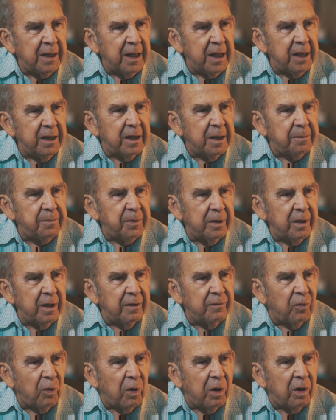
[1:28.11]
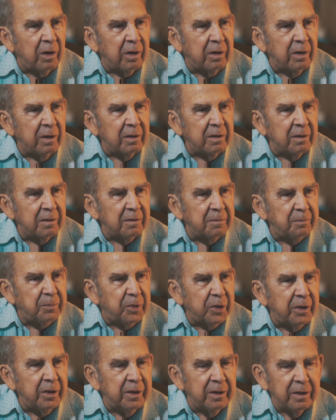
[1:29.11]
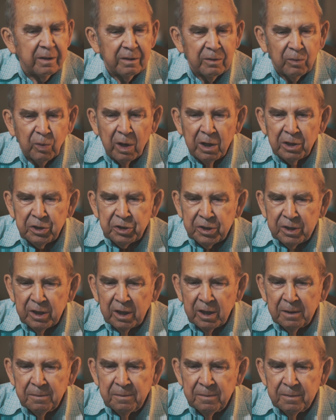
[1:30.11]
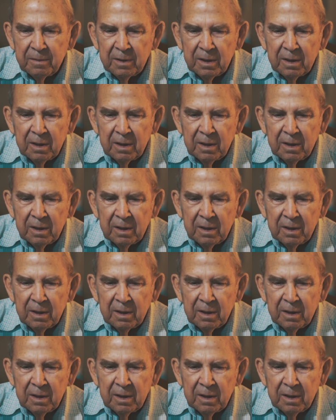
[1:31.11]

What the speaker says: heat up enough water, put it in a wash tub,